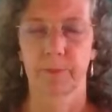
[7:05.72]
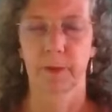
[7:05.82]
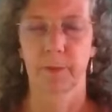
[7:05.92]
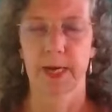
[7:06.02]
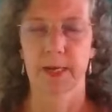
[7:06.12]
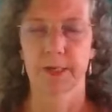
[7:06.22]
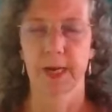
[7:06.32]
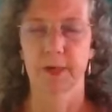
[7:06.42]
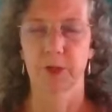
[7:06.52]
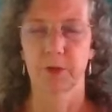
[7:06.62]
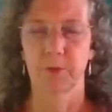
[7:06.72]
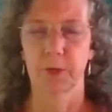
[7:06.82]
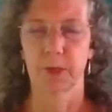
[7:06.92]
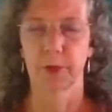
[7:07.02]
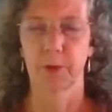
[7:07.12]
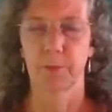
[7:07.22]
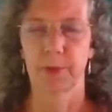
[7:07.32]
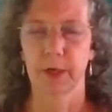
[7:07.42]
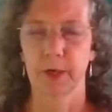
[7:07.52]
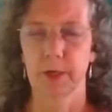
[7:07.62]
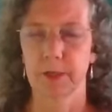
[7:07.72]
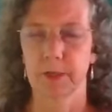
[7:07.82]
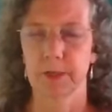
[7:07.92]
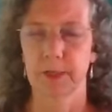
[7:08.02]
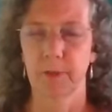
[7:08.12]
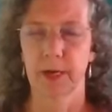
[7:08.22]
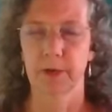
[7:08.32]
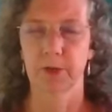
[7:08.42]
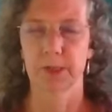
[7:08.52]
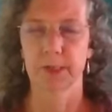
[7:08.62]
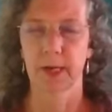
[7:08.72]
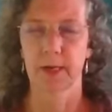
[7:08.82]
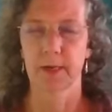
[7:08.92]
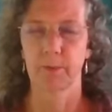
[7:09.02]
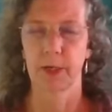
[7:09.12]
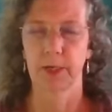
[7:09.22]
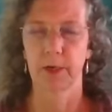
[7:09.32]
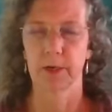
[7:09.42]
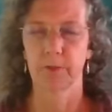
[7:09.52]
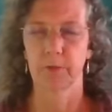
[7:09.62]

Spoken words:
My hands actually feel a little bigger somehow, just slightly bigger,